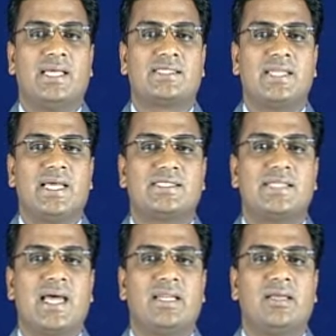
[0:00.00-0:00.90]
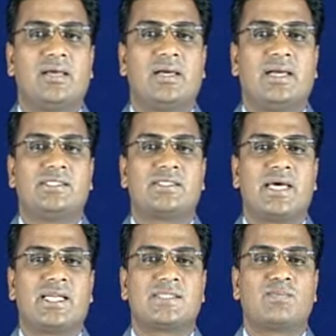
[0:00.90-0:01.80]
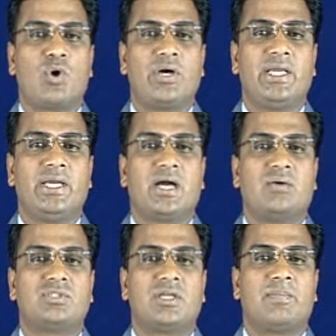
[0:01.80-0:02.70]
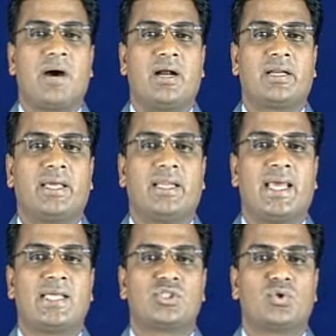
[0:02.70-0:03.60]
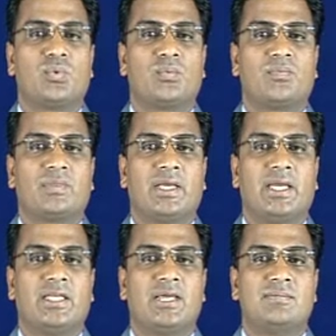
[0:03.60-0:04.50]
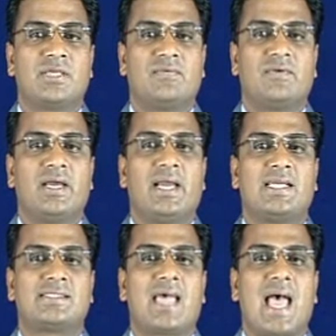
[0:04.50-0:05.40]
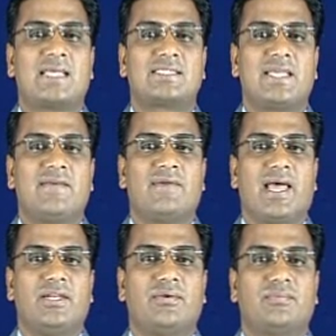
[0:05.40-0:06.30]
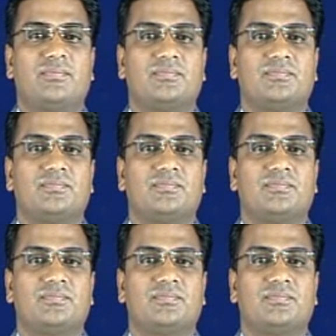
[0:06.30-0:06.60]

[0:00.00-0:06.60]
is less than its corresponding counterpart in S2 in terms of its ASCII value.